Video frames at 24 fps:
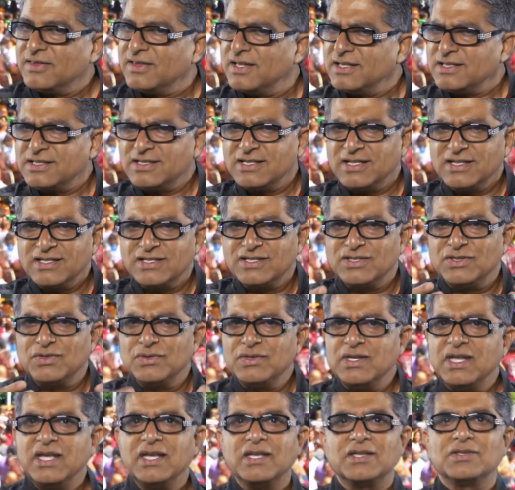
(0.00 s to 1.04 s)
This is
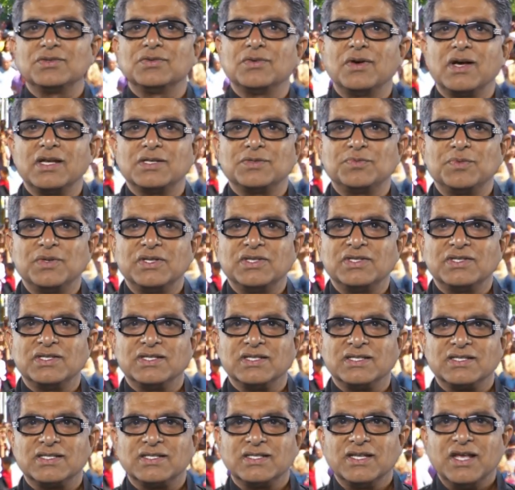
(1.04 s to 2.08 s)
unique to our
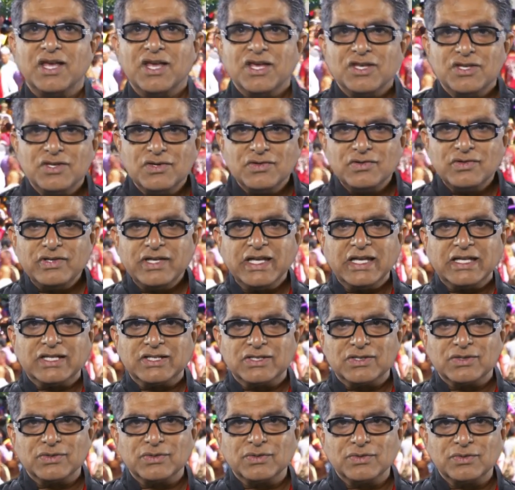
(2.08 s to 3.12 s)
species,
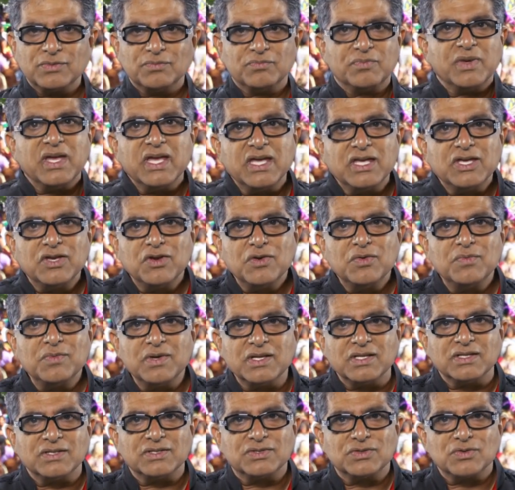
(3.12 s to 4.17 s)
unique to being
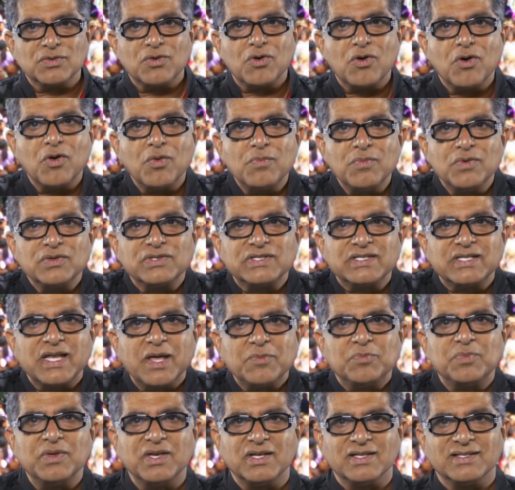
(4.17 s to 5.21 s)
human, to Homo
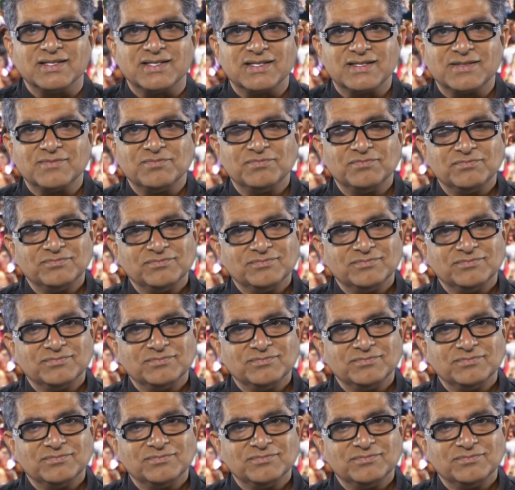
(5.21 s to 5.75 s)
sapiens,